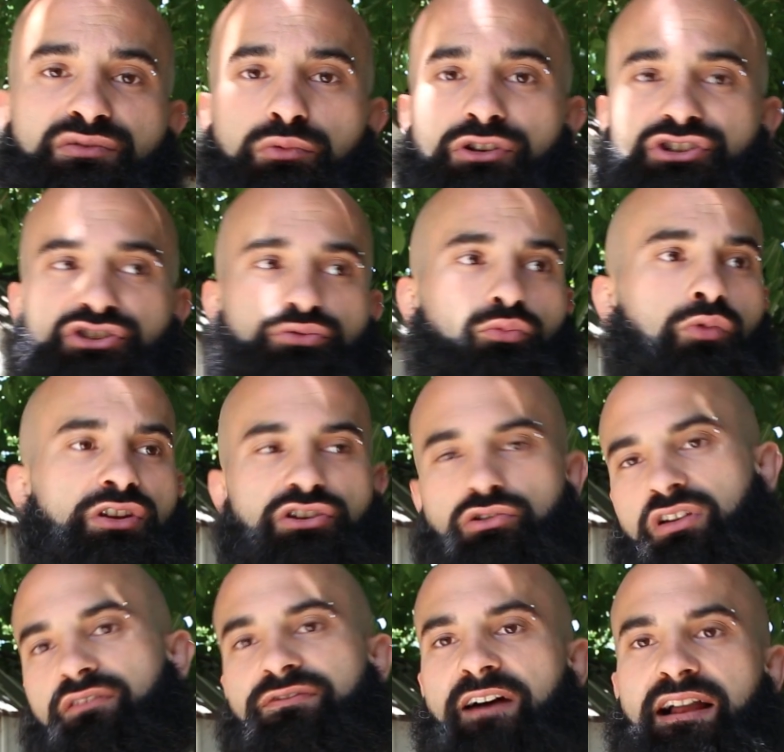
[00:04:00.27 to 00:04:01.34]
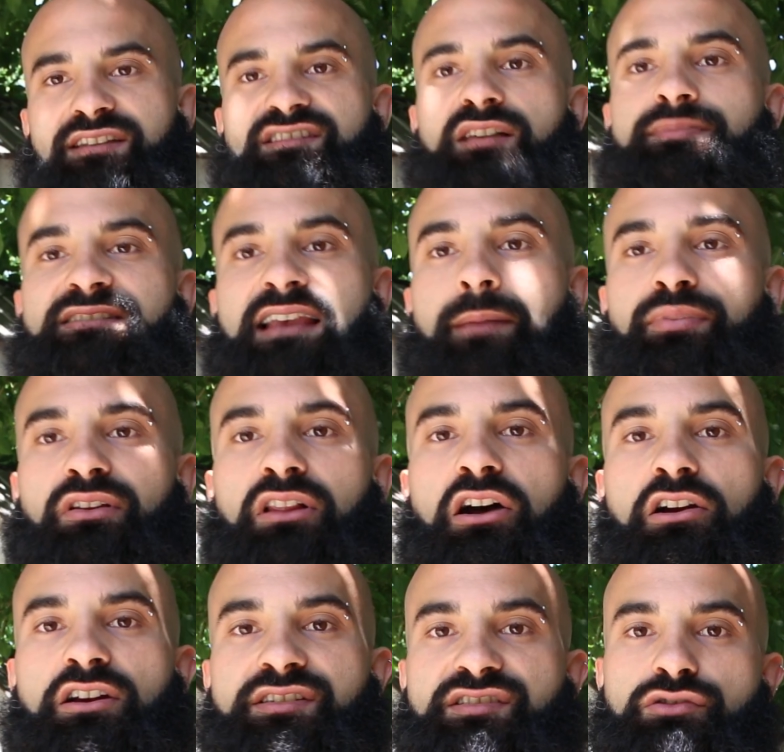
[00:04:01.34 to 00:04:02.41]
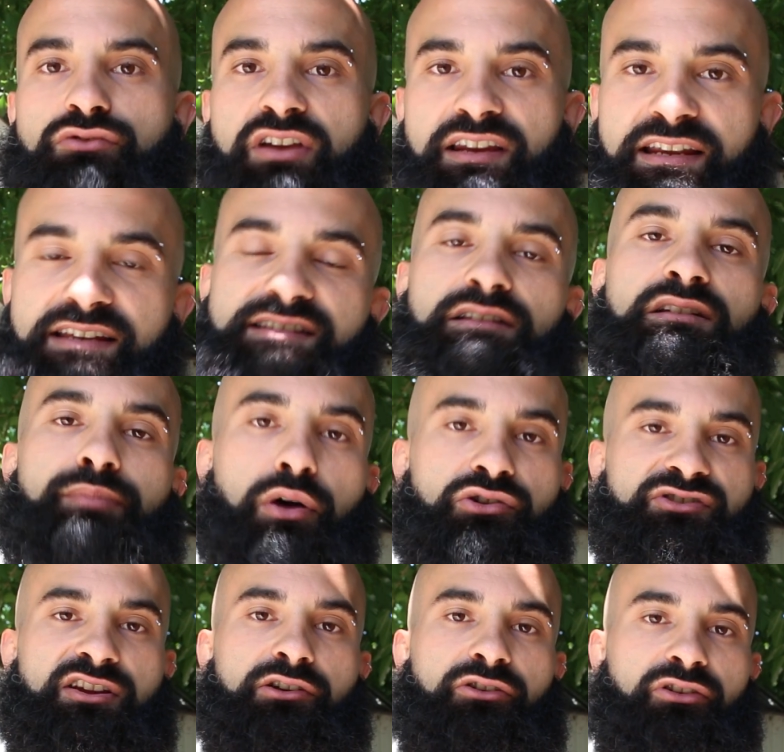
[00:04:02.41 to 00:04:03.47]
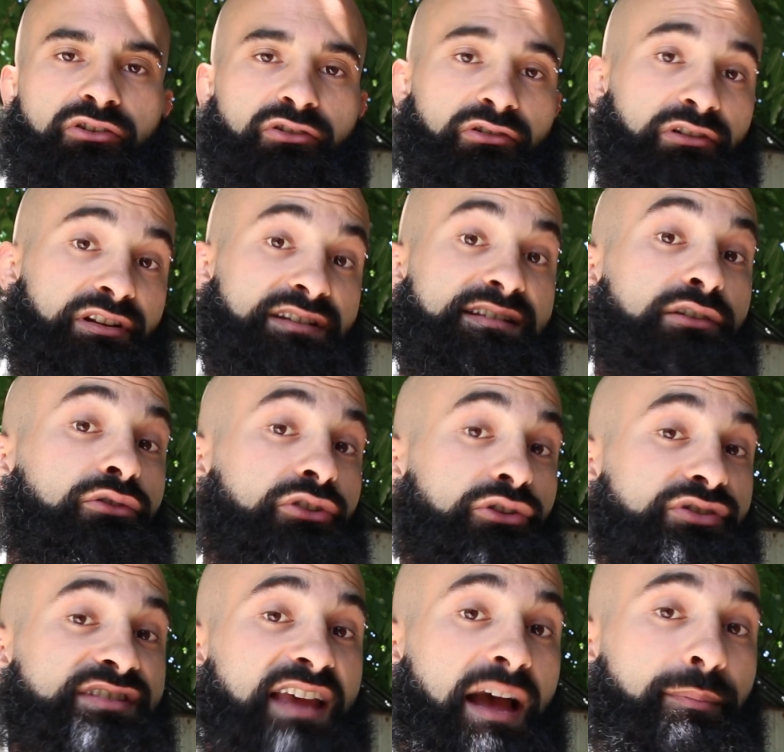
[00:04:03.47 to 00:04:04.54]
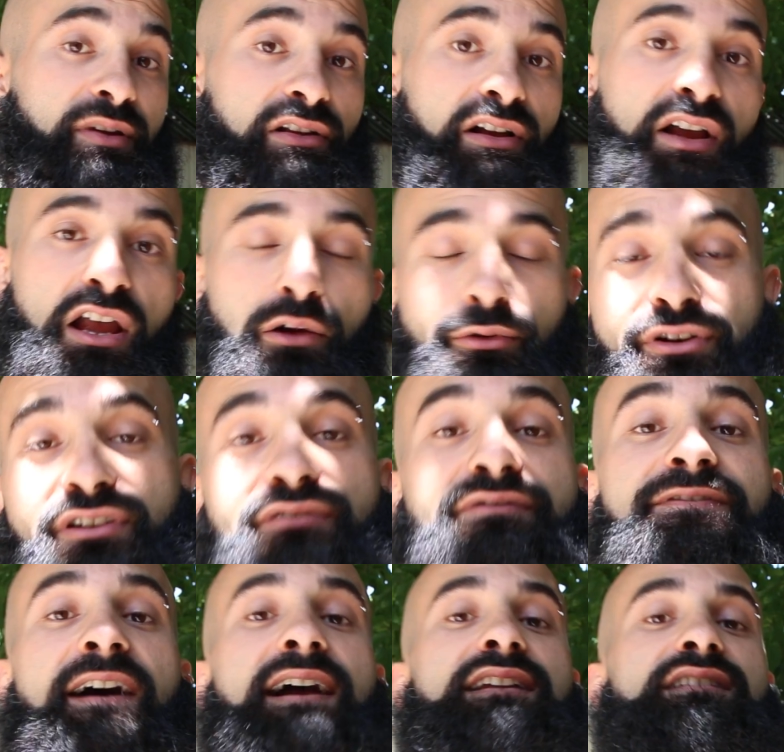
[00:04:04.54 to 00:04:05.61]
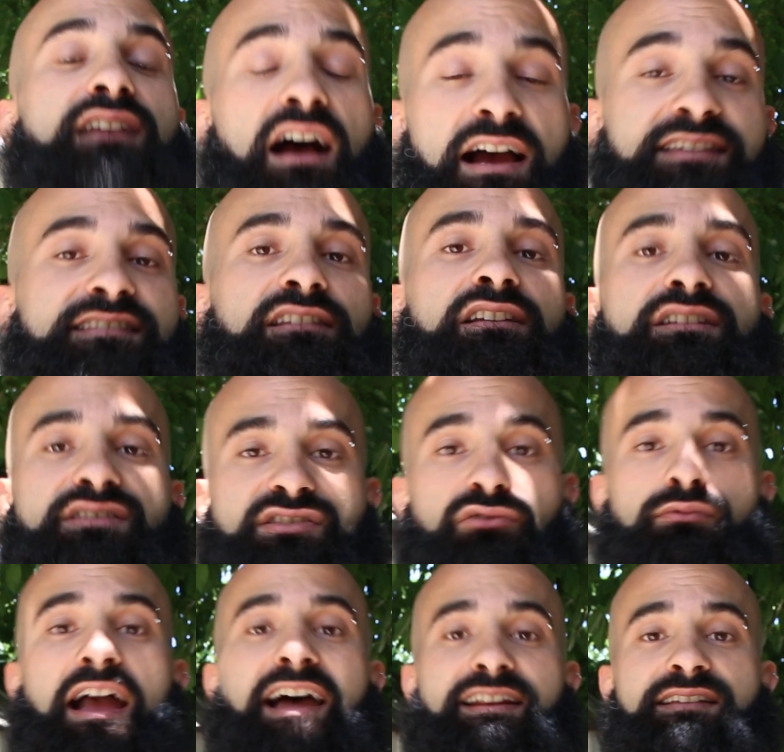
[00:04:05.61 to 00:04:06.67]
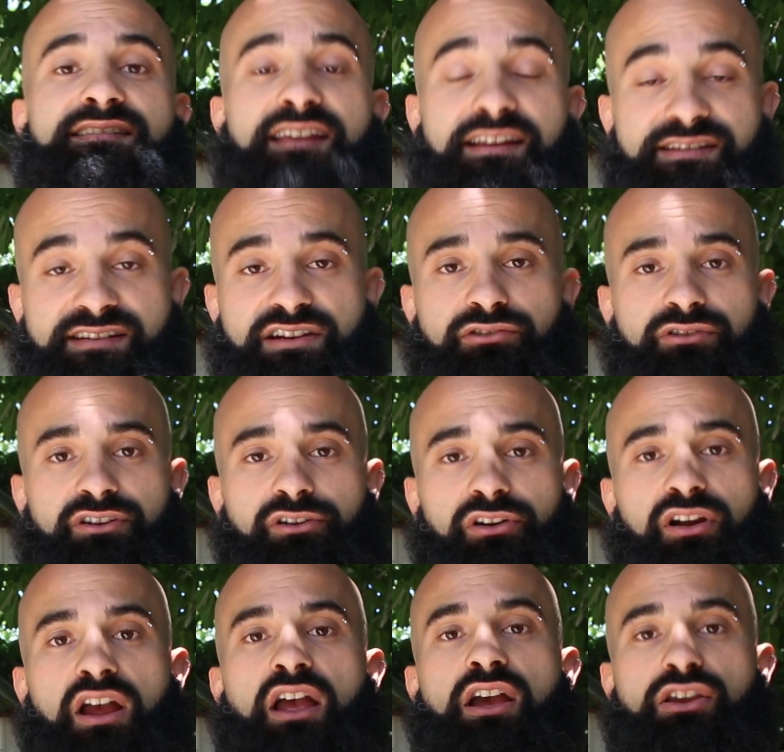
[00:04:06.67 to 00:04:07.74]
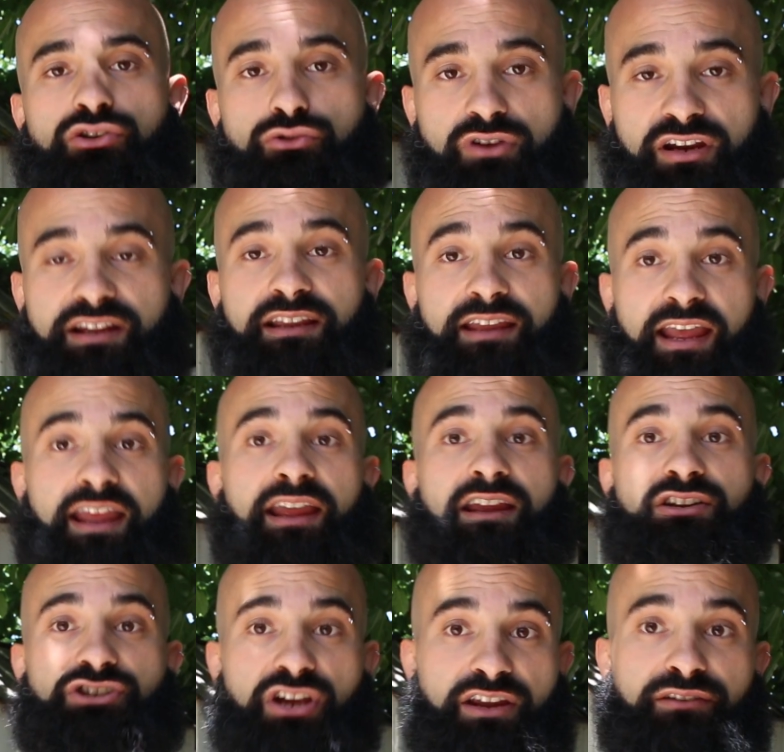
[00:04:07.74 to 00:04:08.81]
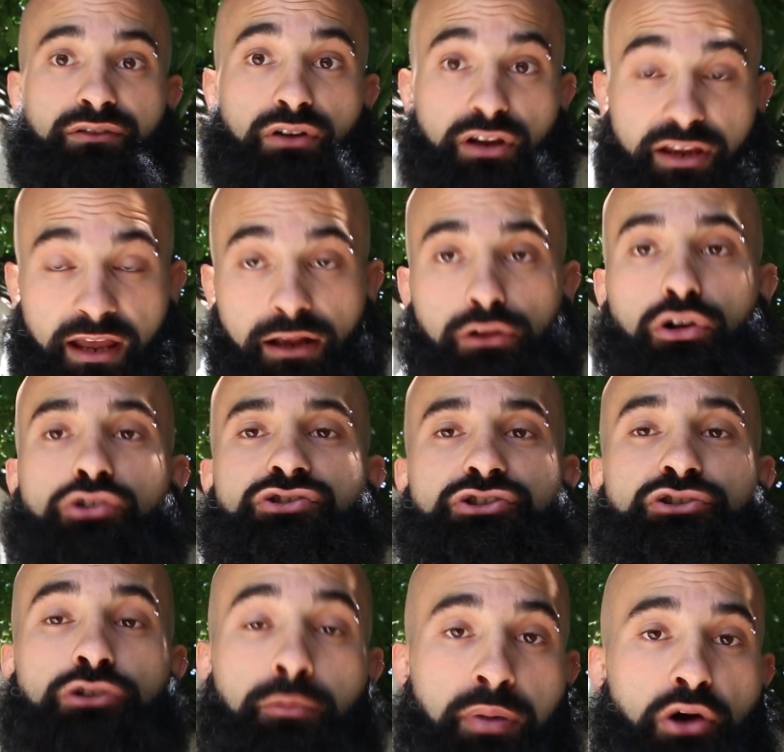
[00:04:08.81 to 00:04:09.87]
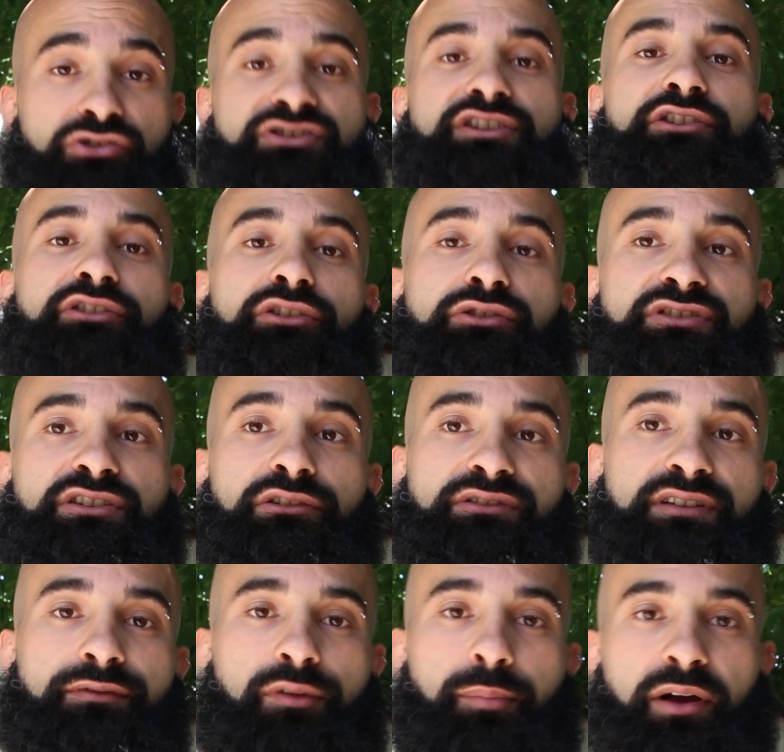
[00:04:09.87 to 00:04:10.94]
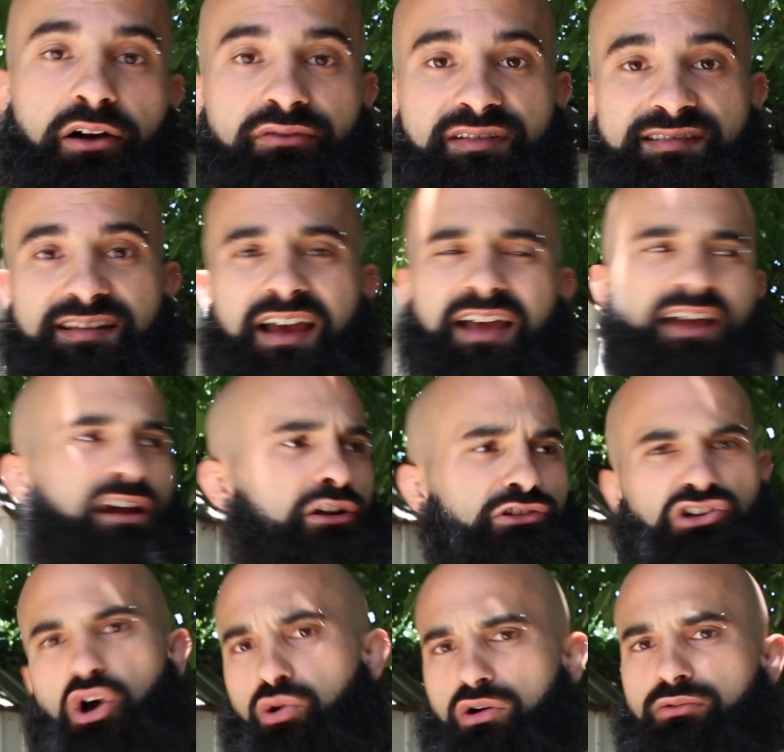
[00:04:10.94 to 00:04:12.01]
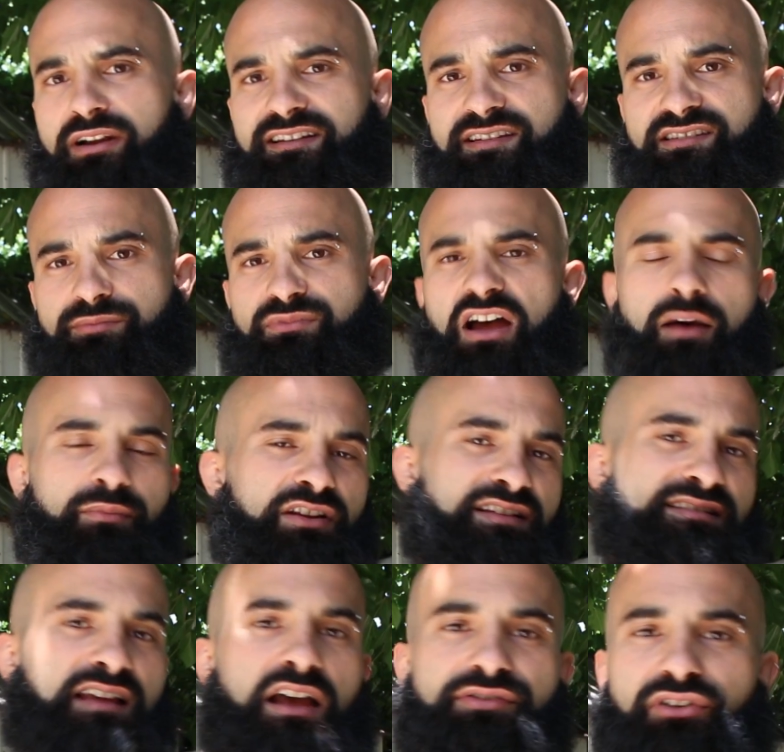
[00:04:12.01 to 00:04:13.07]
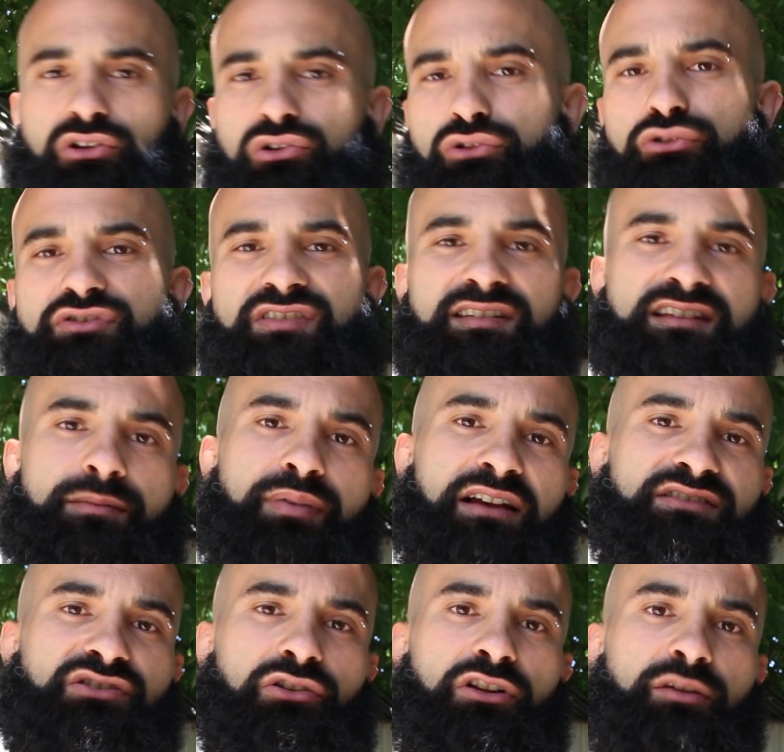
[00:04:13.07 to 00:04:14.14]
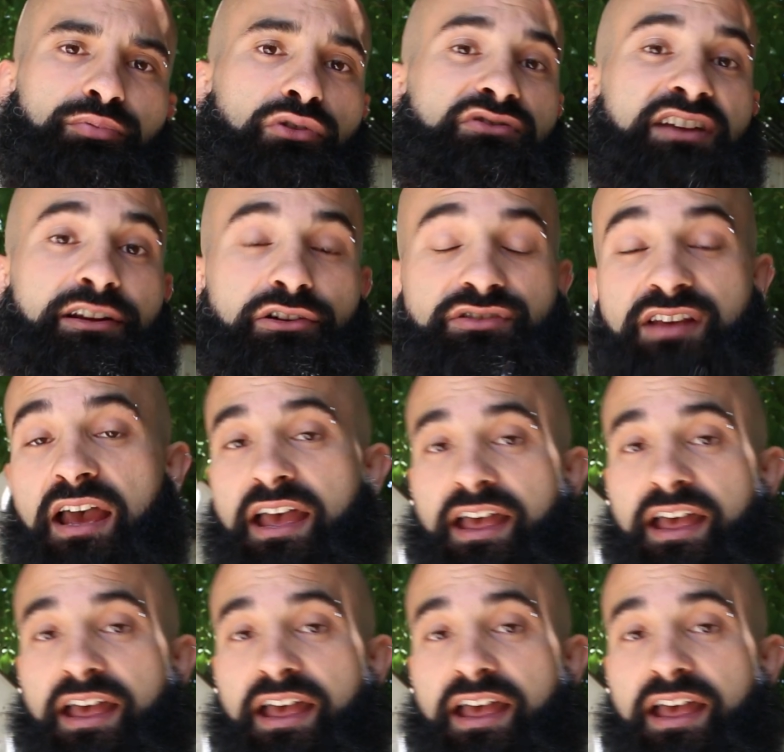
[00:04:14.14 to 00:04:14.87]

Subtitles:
which when you can find subscapularis, you can easily posteriorly tilt your scapula. When you can isolate serratus anterior, you can engage and get closer to a posterior tilt of the pelvis. Lower rectus abdominis, the glutes, the deep external hip rotators.